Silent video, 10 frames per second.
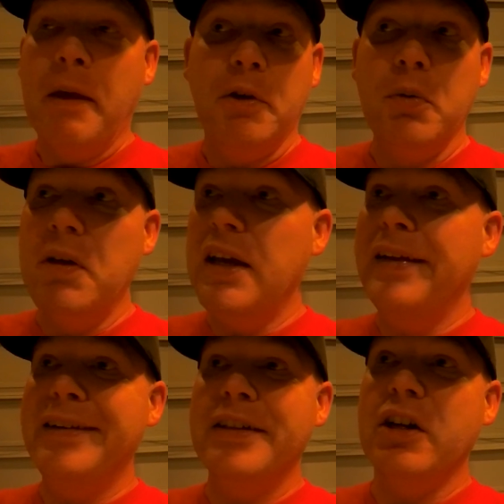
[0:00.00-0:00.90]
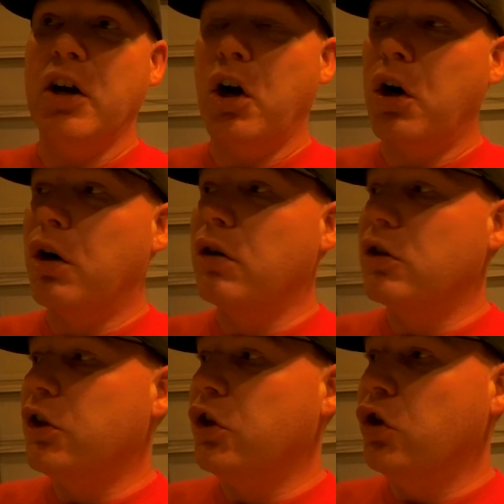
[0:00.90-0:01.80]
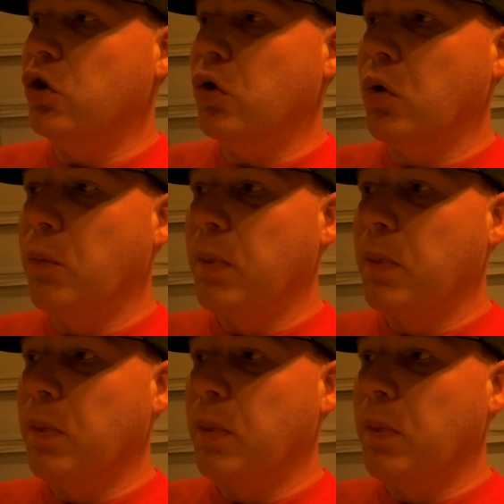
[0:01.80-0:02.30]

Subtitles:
To me, it doesn't hurt to